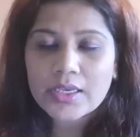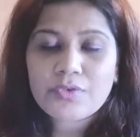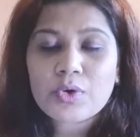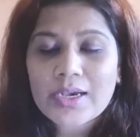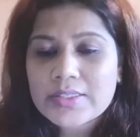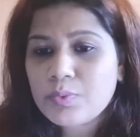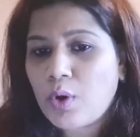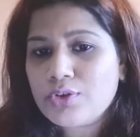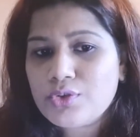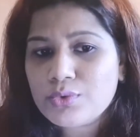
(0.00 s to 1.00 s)
if you guys
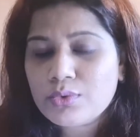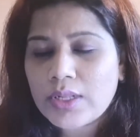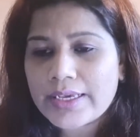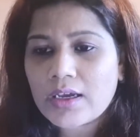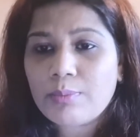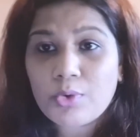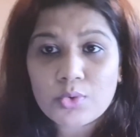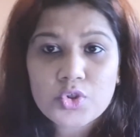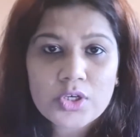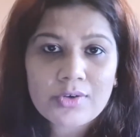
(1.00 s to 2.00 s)
want to, like,
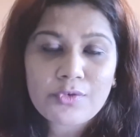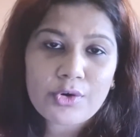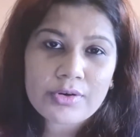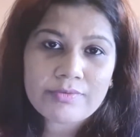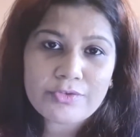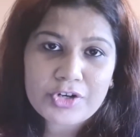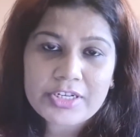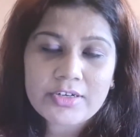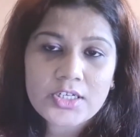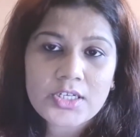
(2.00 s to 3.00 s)
approach her for a
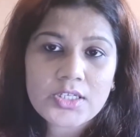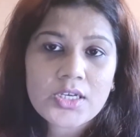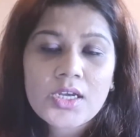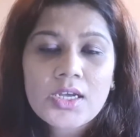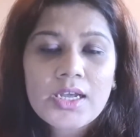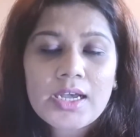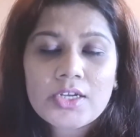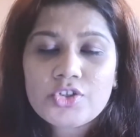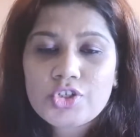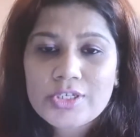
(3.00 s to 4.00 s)
free reading,
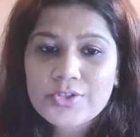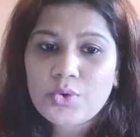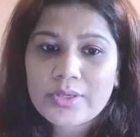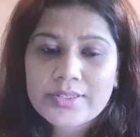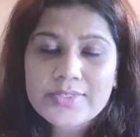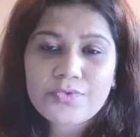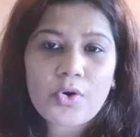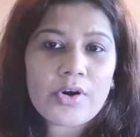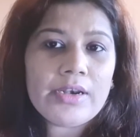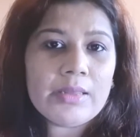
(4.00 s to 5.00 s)
she's doing this
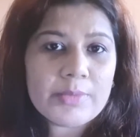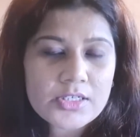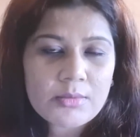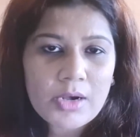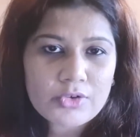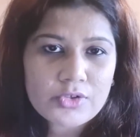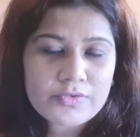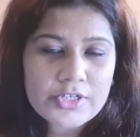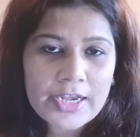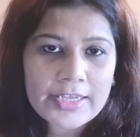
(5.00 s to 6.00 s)
for a limited amount
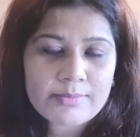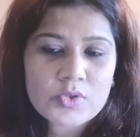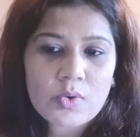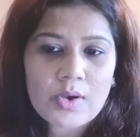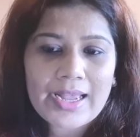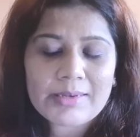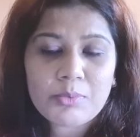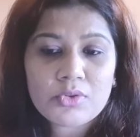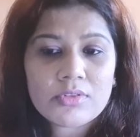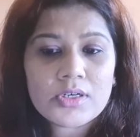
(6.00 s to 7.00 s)
of time, so I'll
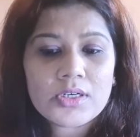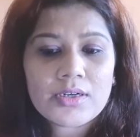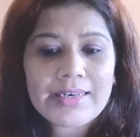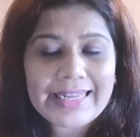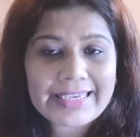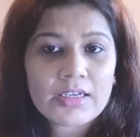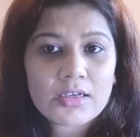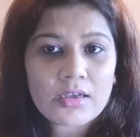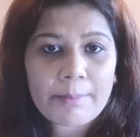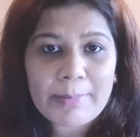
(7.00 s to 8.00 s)
put the link
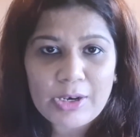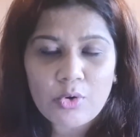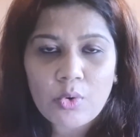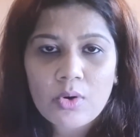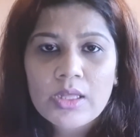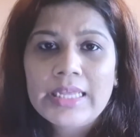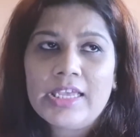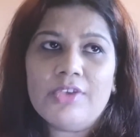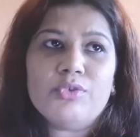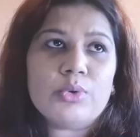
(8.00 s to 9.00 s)
below.
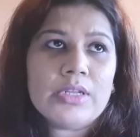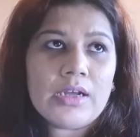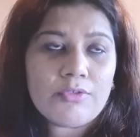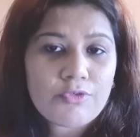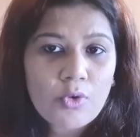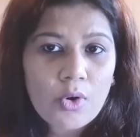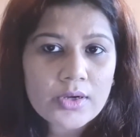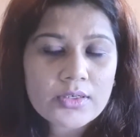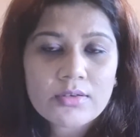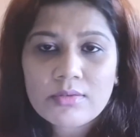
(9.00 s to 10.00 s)
If you can
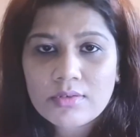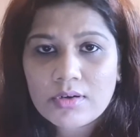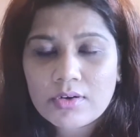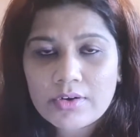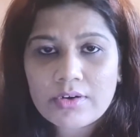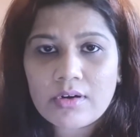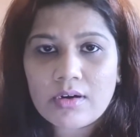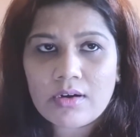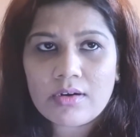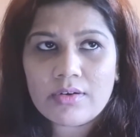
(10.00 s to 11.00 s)
afford
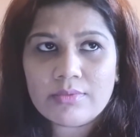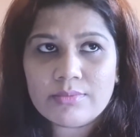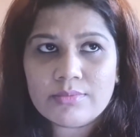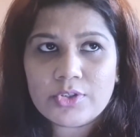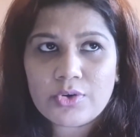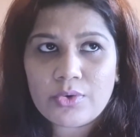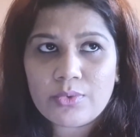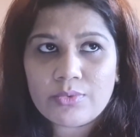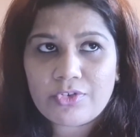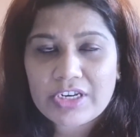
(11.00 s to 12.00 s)
her you
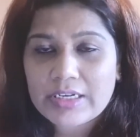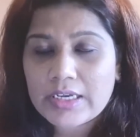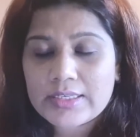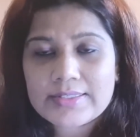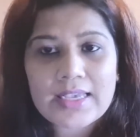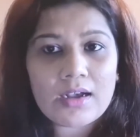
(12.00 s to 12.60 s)
know, readings